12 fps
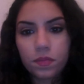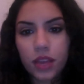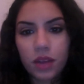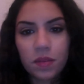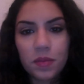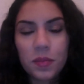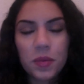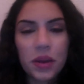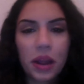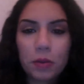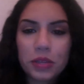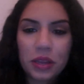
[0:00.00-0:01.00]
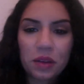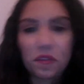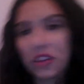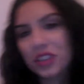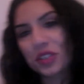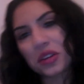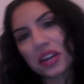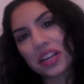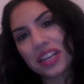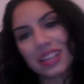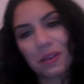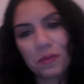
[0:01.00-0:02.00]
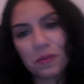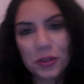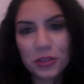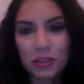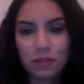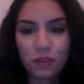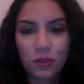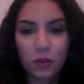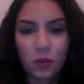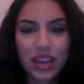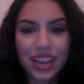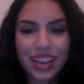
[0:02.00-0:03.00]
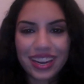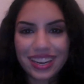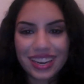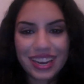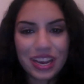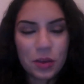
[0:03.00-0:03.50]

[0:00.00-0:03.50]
I remember I was getting frustrated because I would use it for a week, and